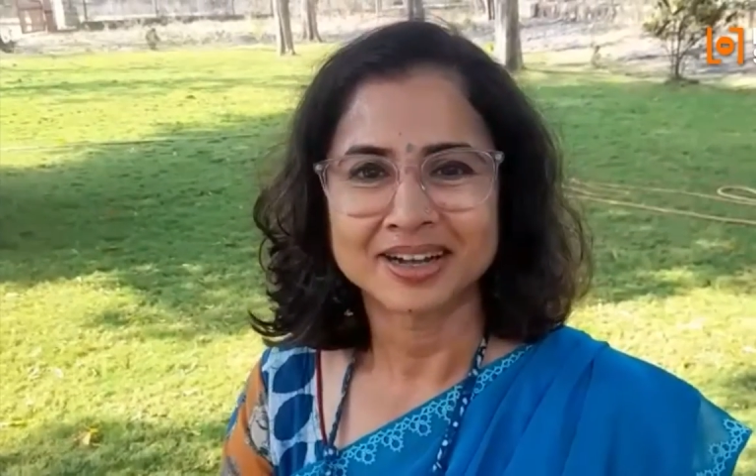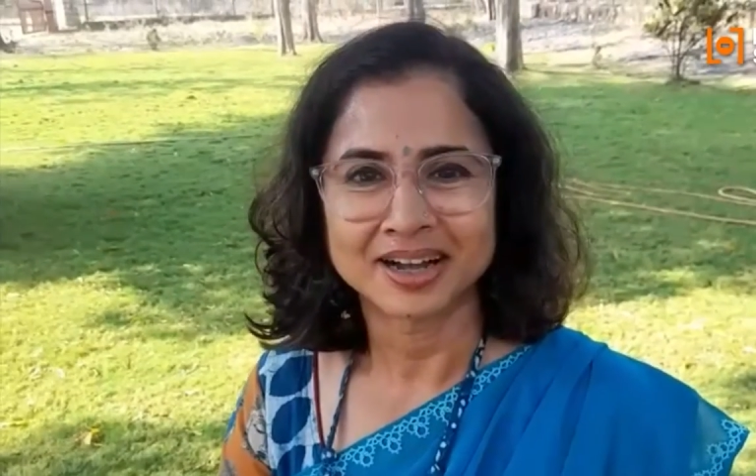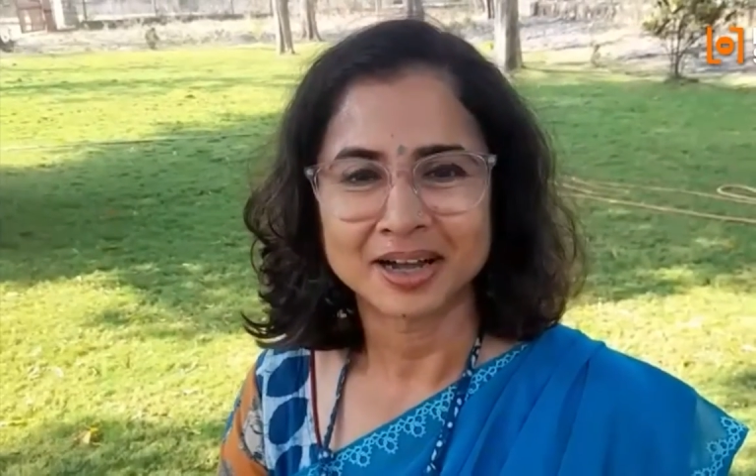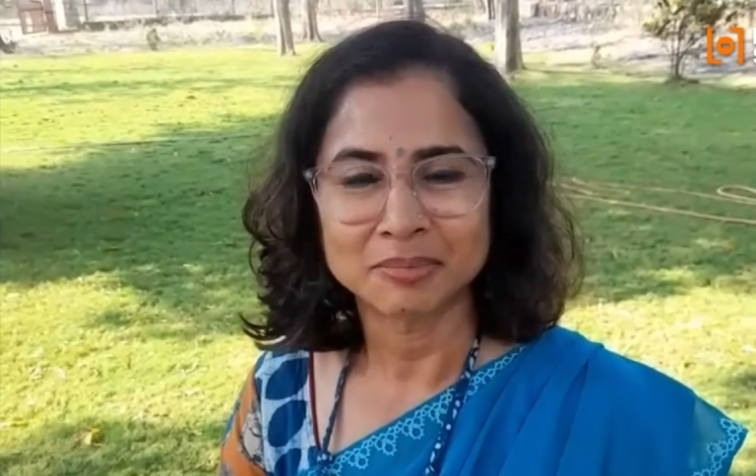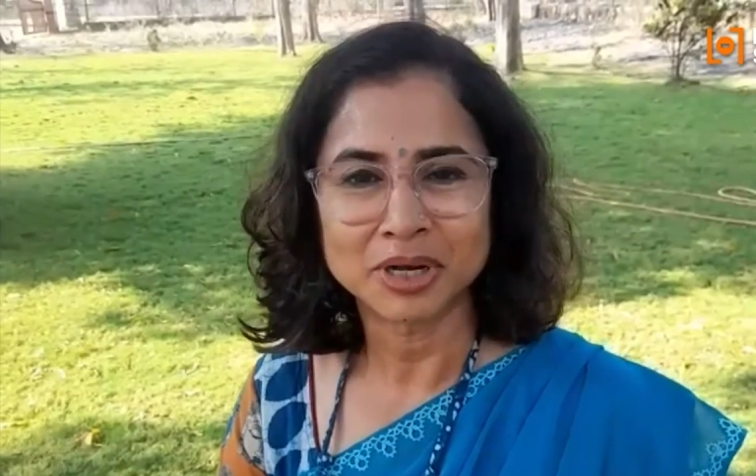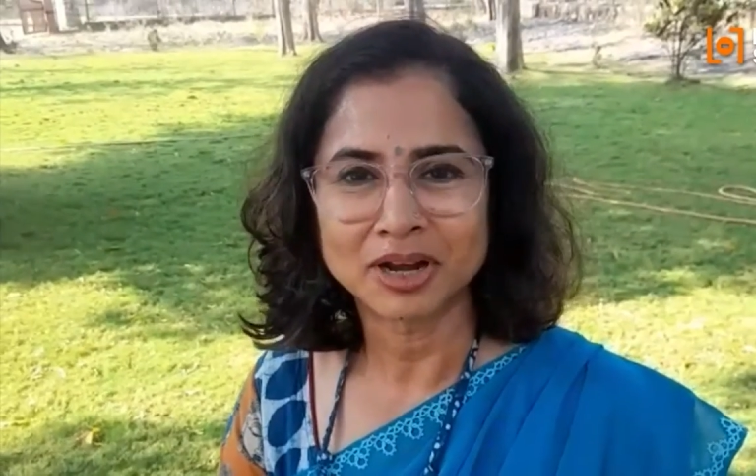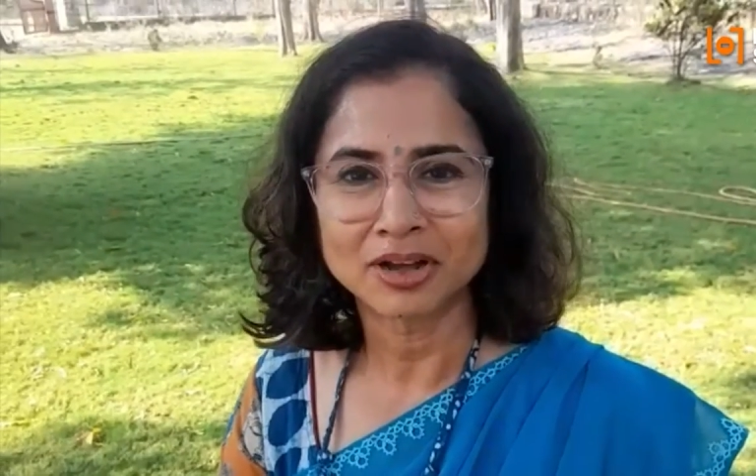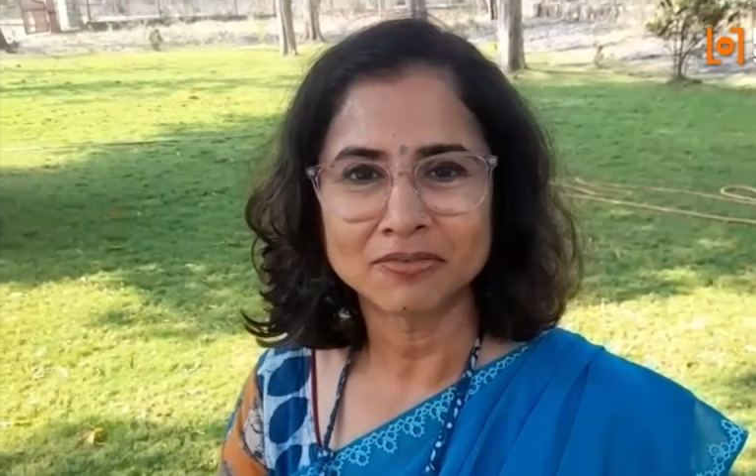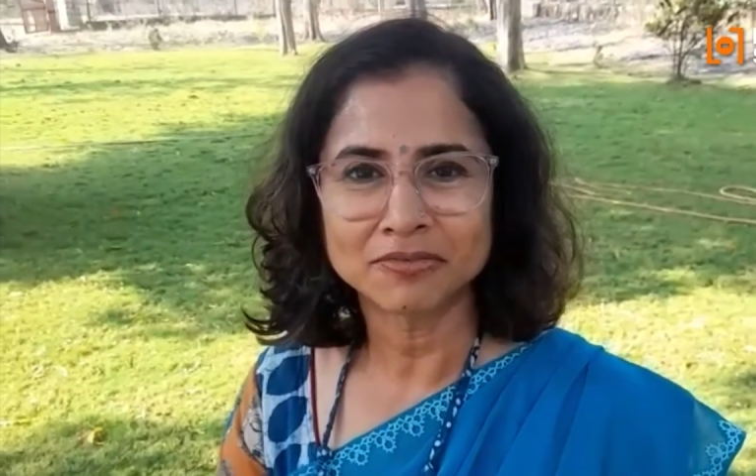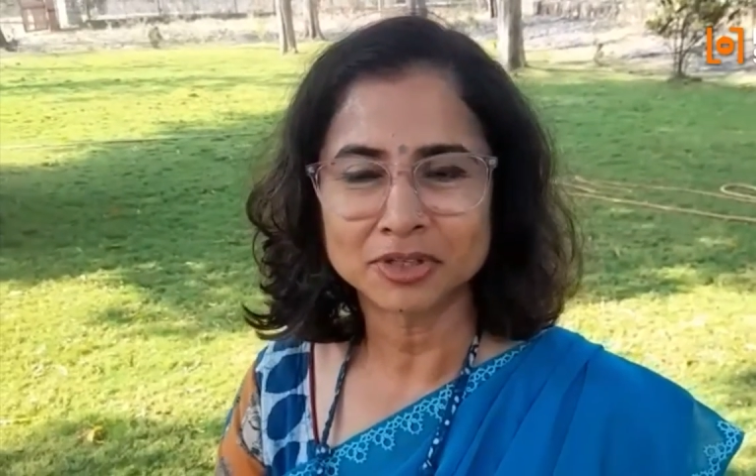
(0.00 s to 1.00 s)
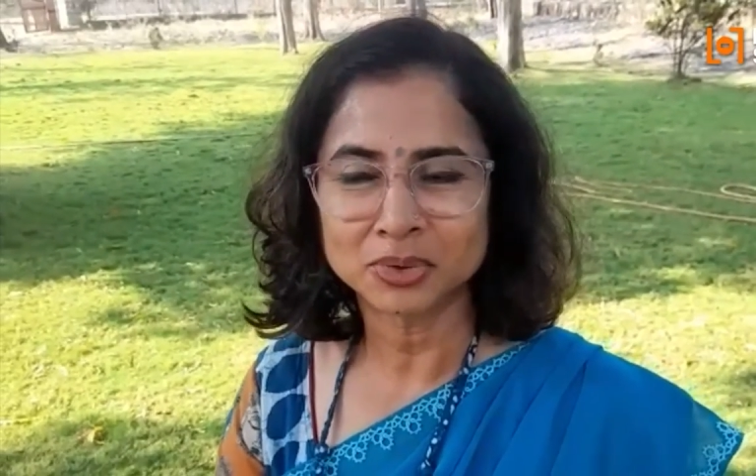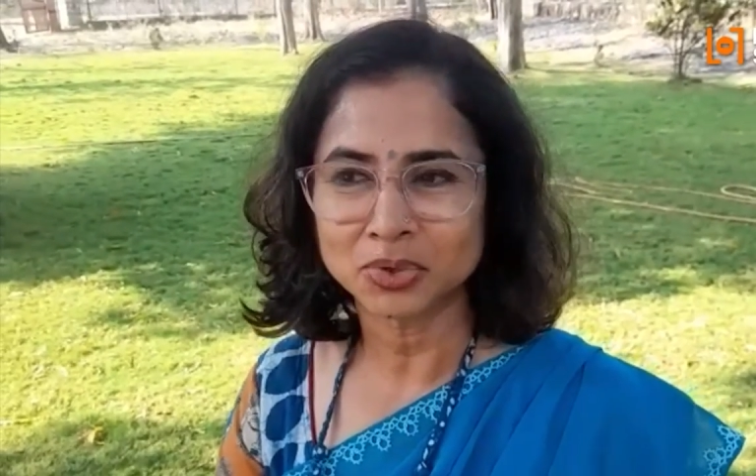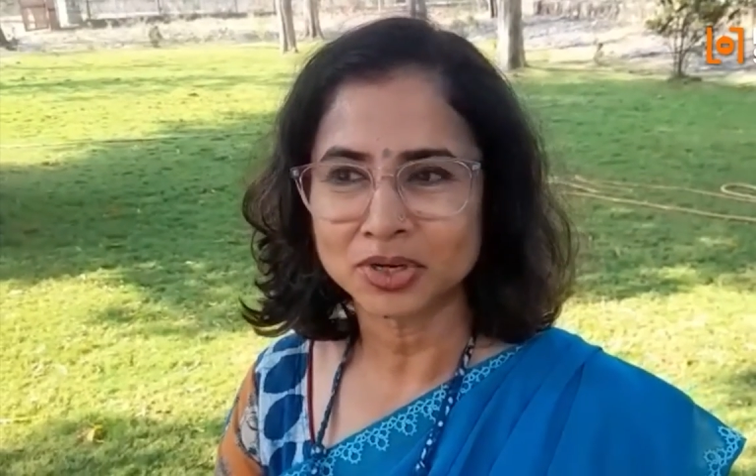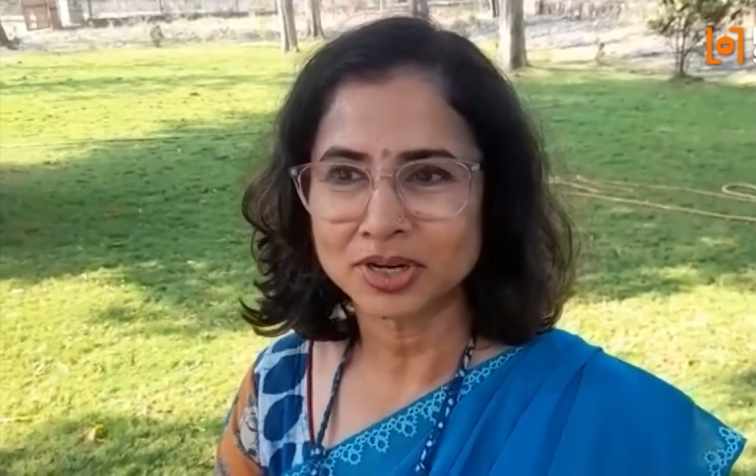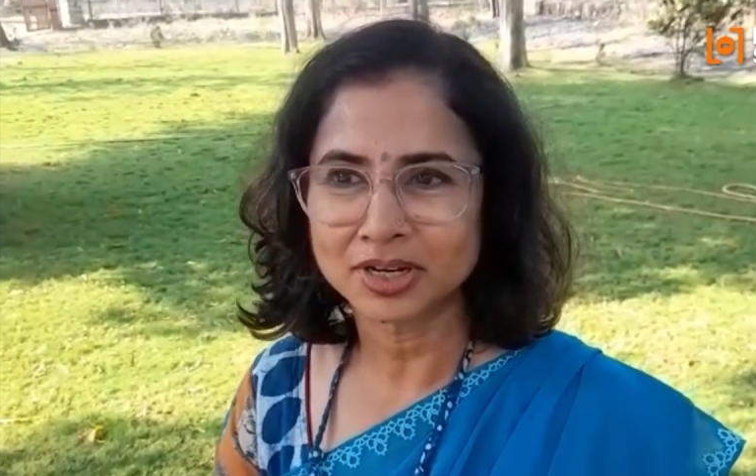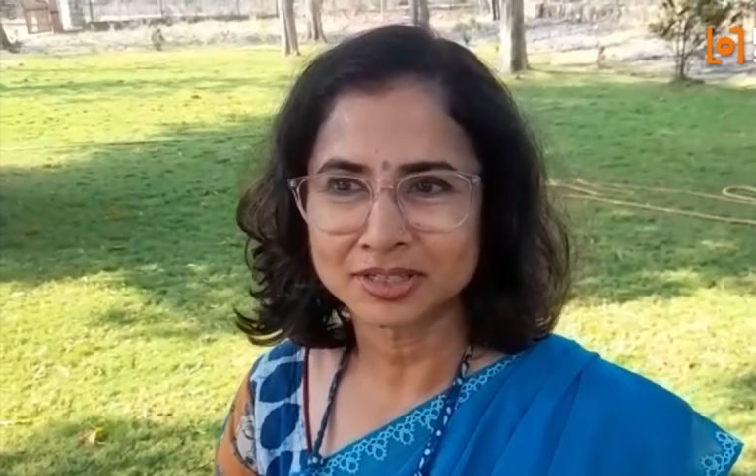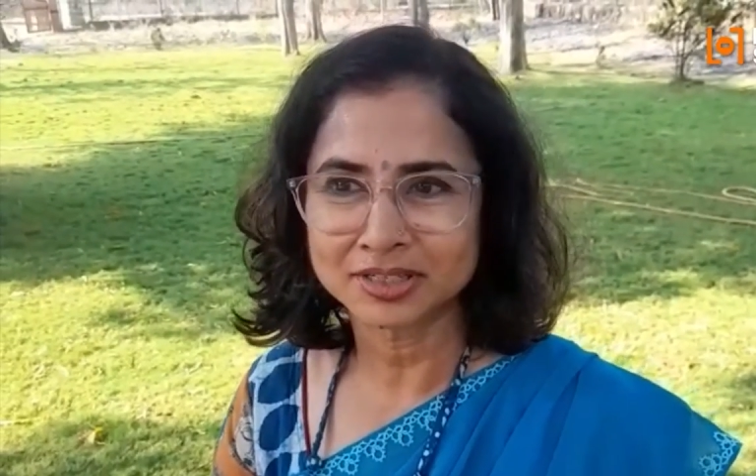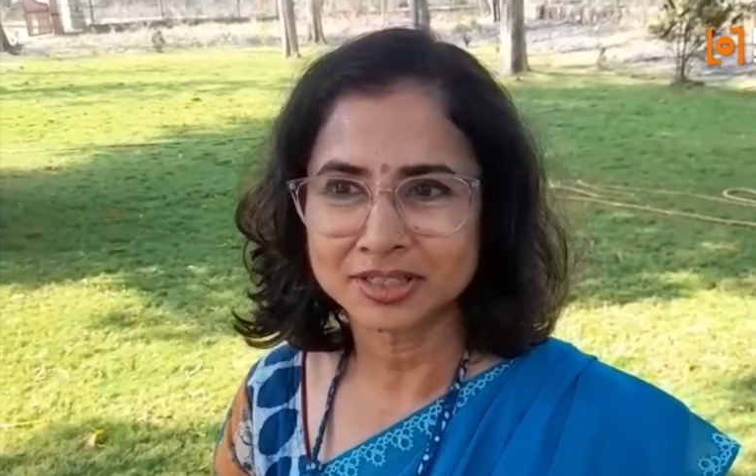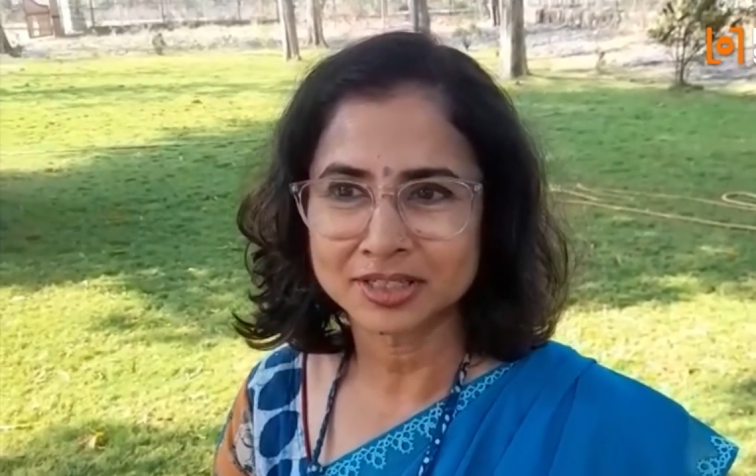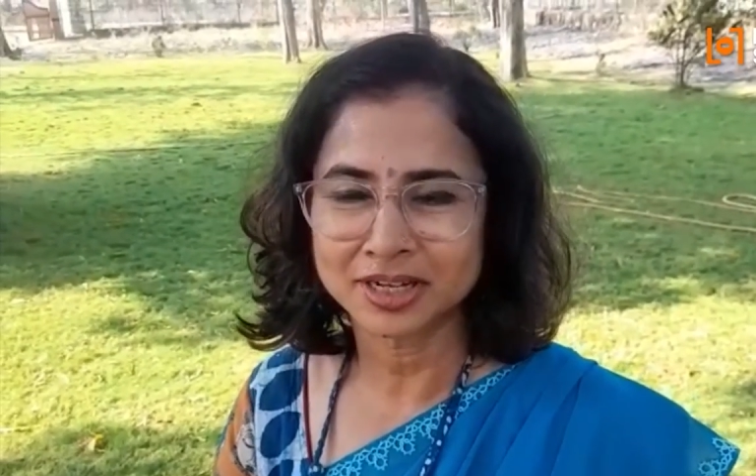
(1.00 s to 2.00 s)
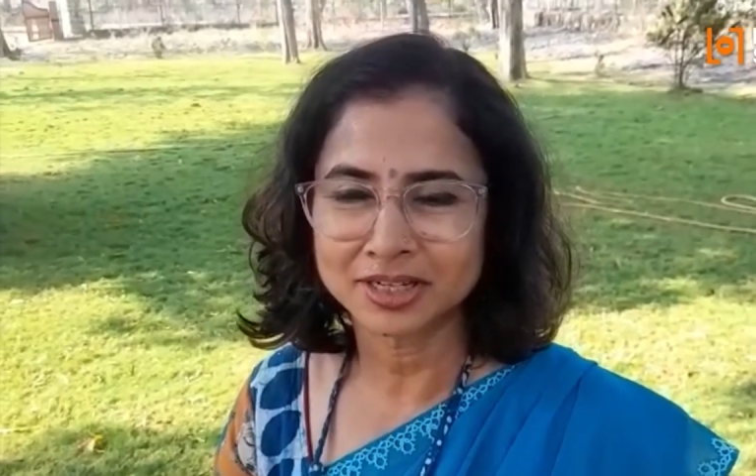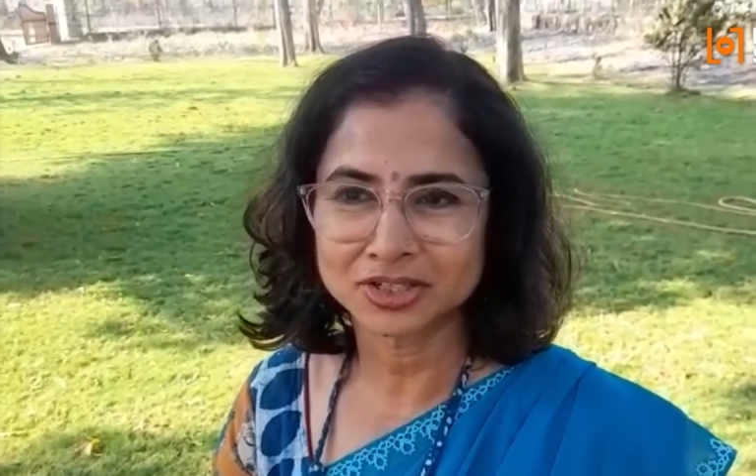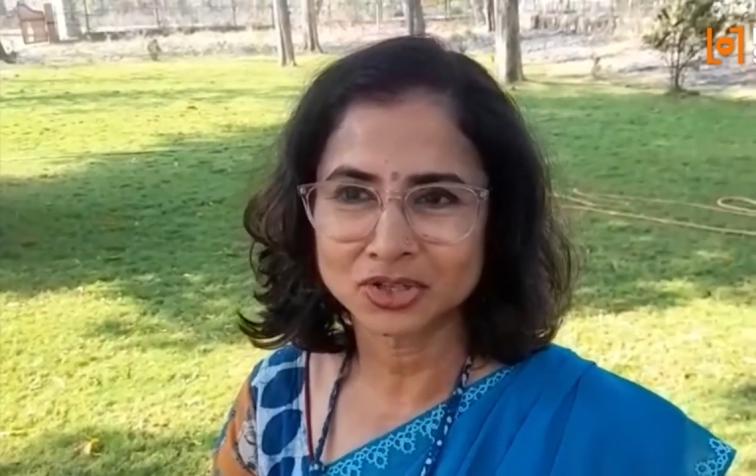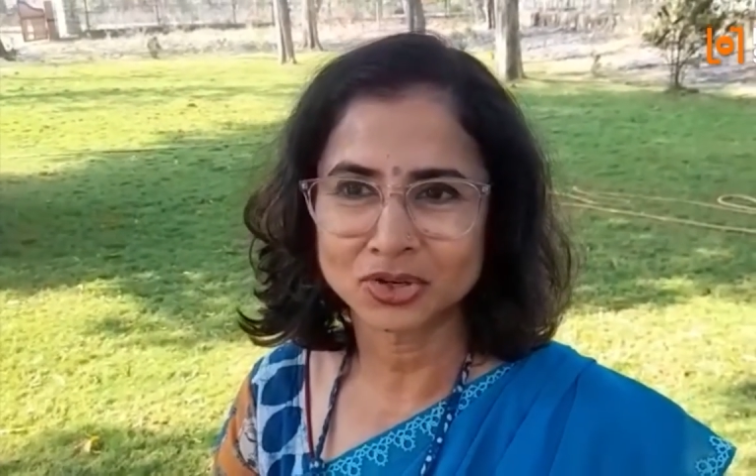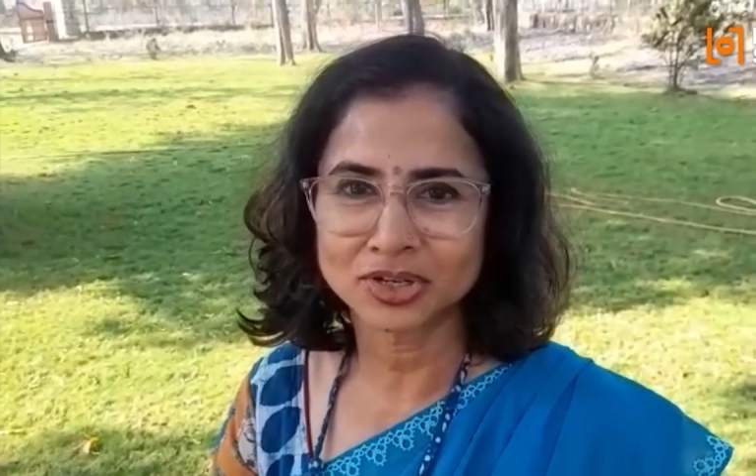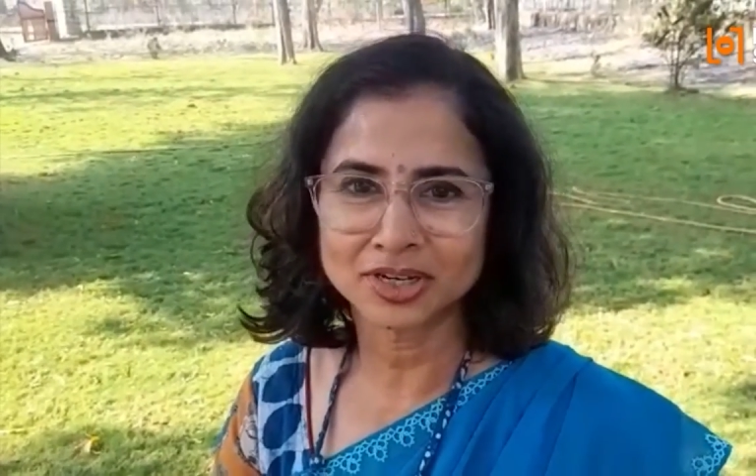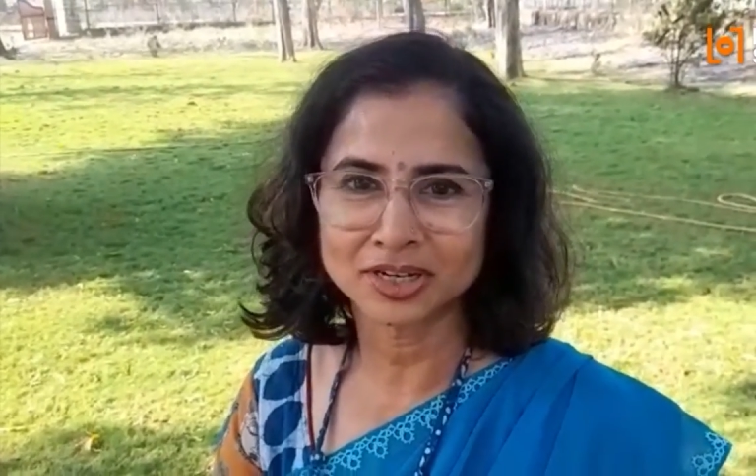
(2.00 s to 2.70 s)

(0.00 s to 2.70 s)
I'm in love with what she has taught